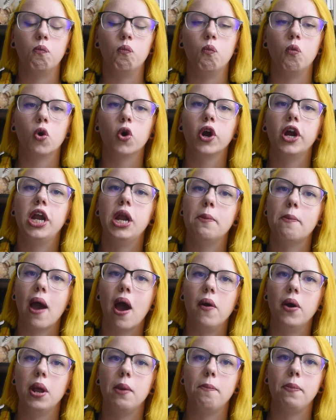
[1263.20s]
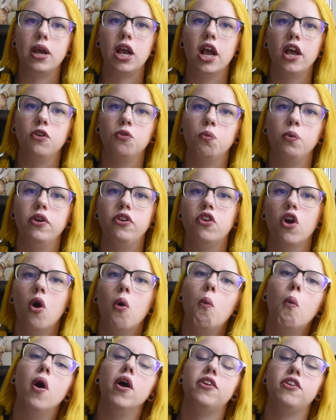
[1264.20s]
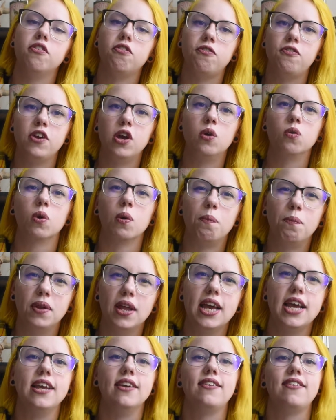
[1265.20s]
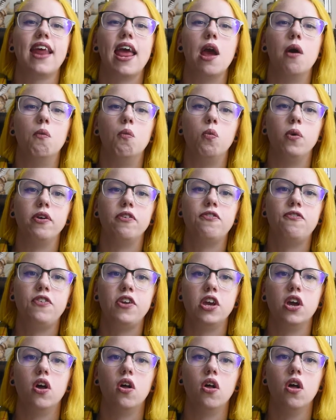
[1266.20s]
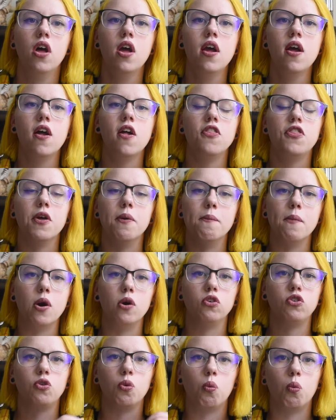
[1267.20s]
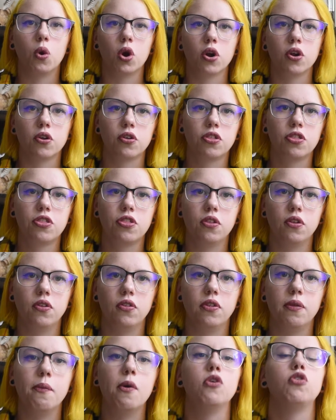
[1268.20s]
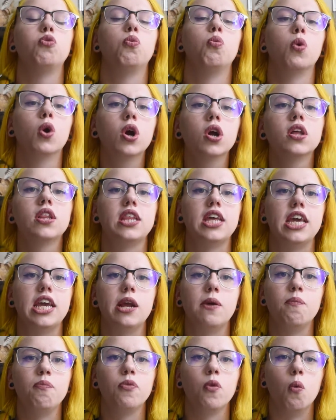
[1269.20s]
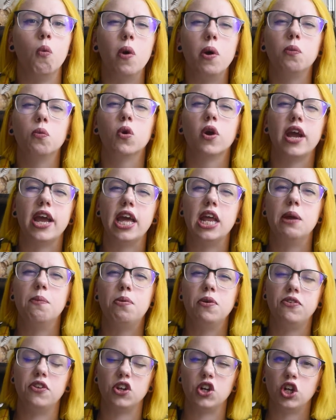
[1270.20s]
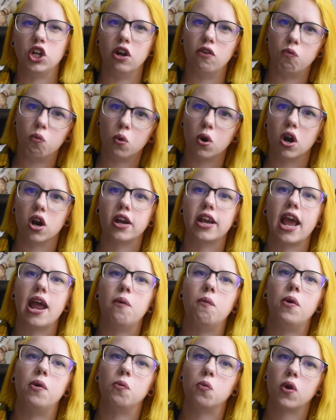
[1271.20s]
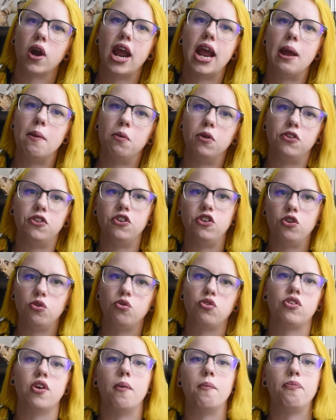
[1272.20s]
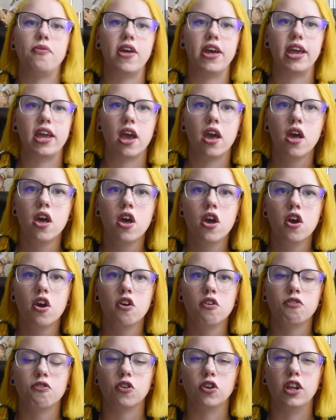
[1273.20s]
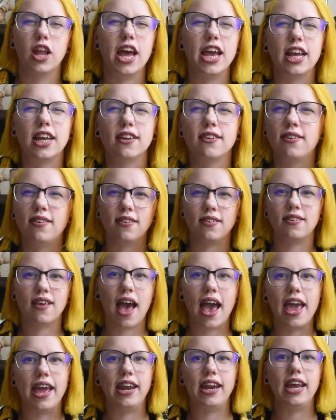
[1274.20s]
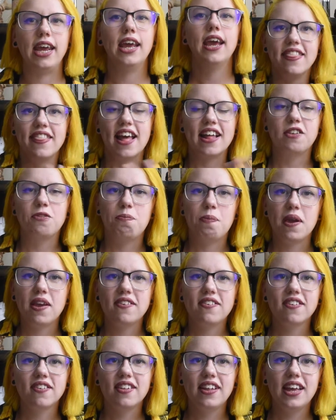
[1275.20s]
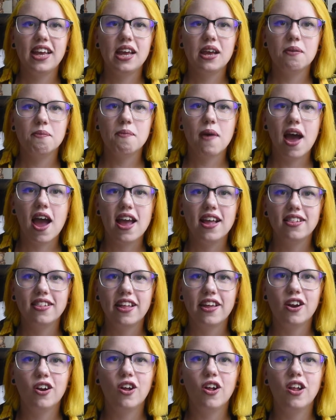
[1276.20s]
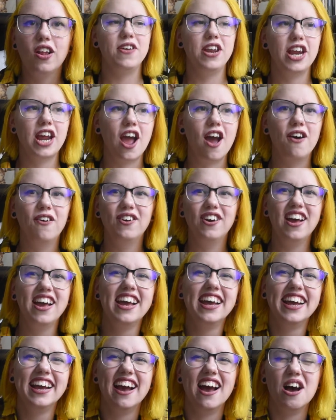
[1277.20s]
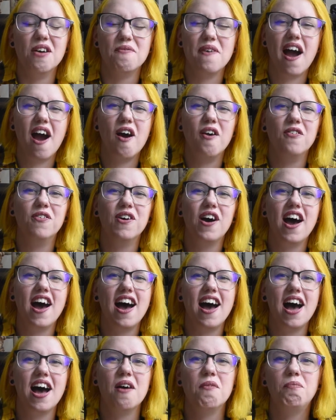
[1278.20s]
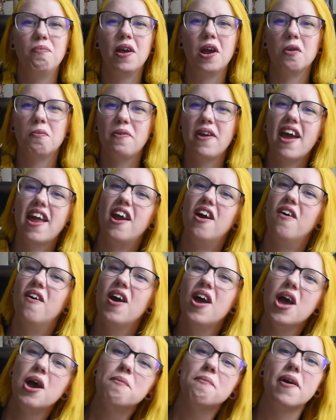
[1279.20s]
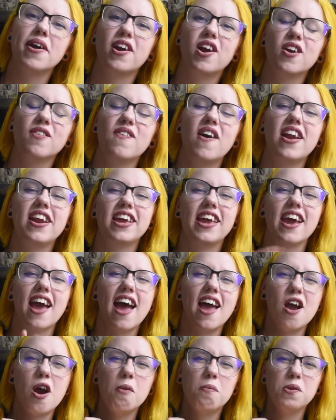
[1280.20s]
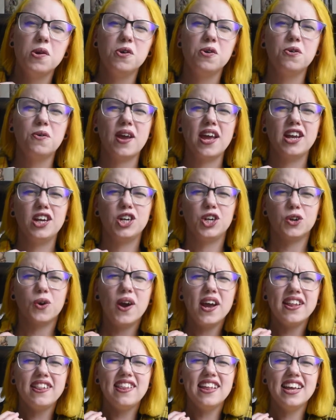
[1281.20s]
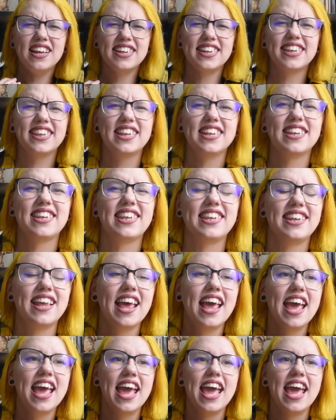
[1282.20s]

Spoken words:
worried about it because we don't want to feel replaced and we feel the most worthy when we're in a position of work and when we're able to do something for like society. That's basically my little video about Player Piano by Kurt Vonnegut. I hope you enjoyed this.